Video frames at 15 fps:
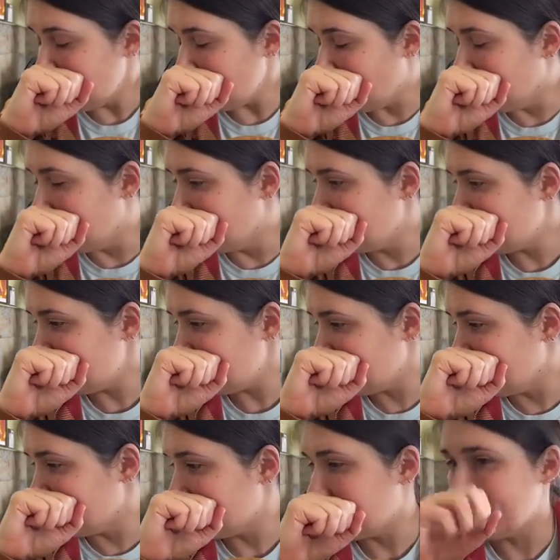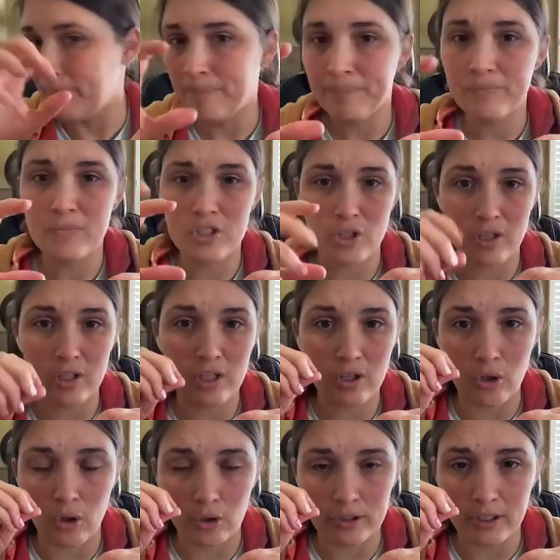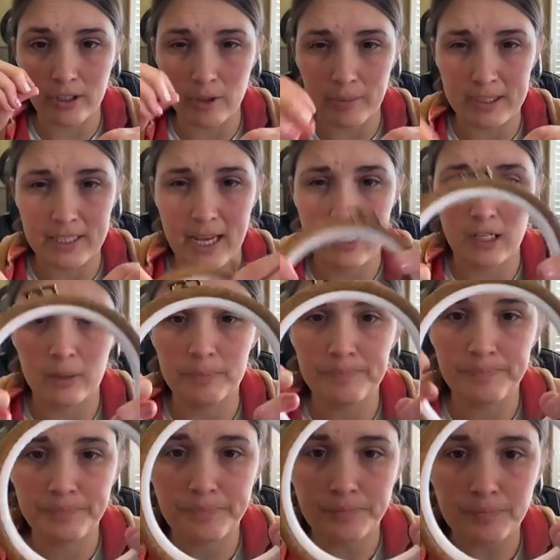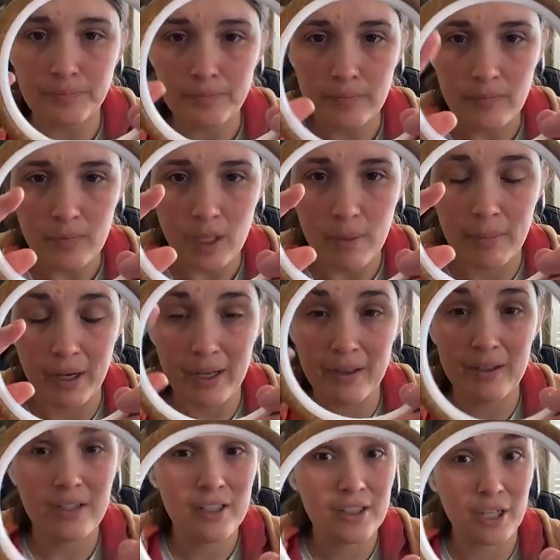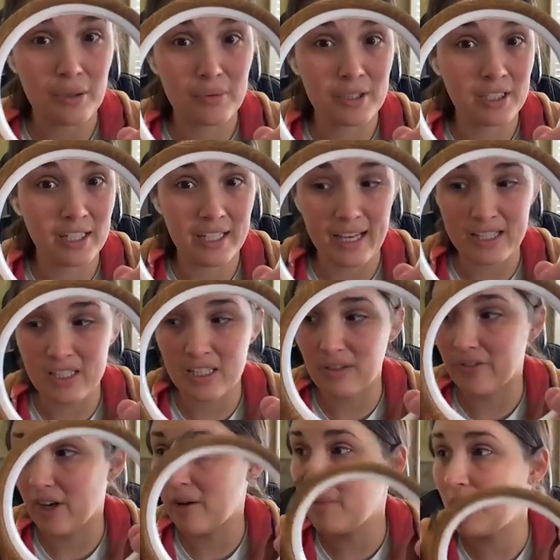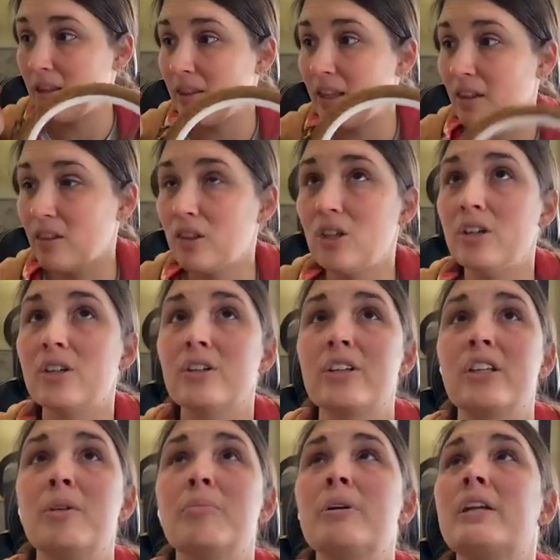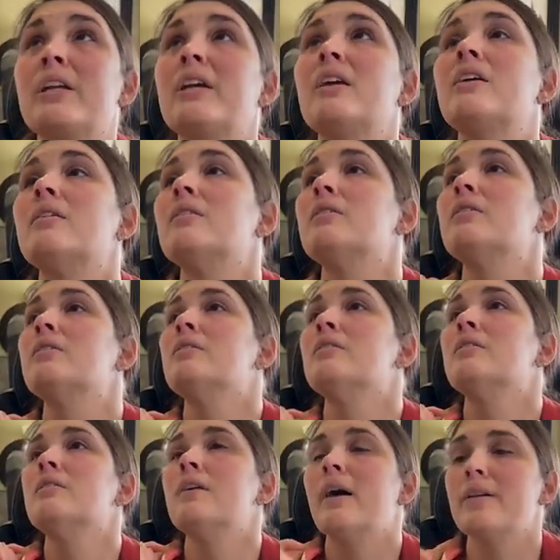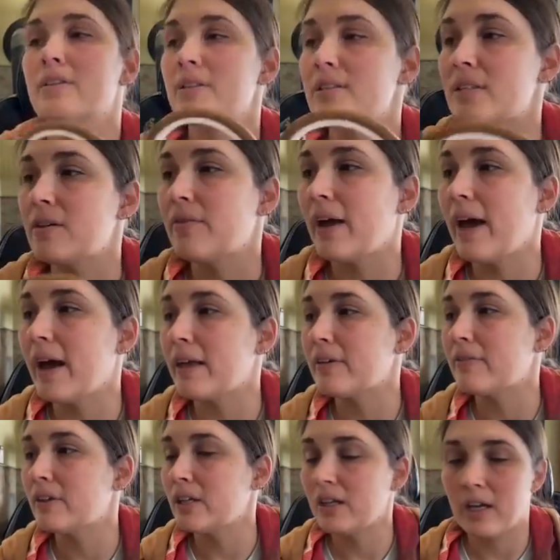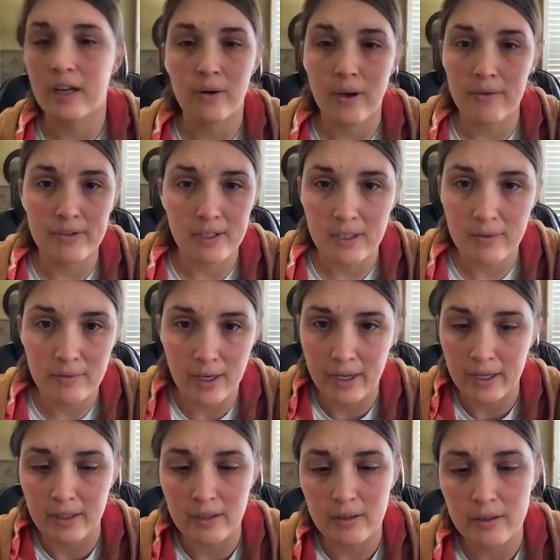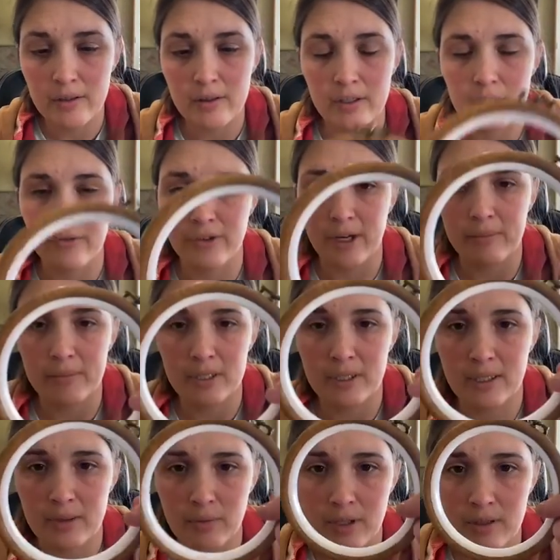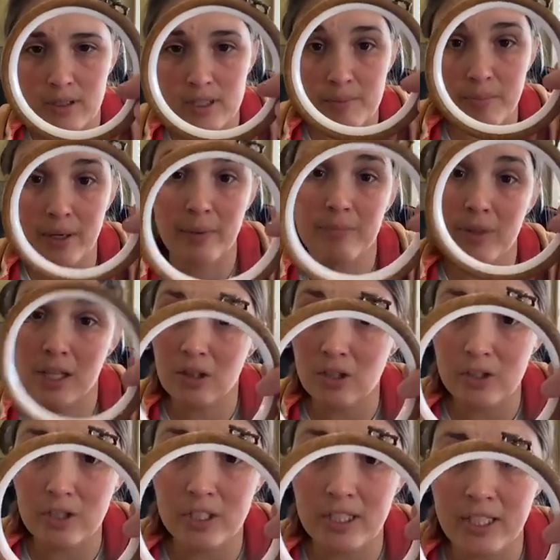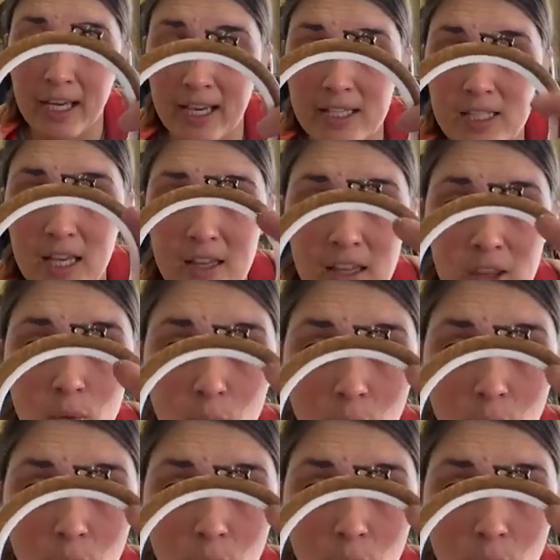it'll hold a little bit tighter. But they're really nice to frame in. They look really pretty. I was gonna see if I had any. I don't have any right here that are framed in one of these, but they look really nice. And then the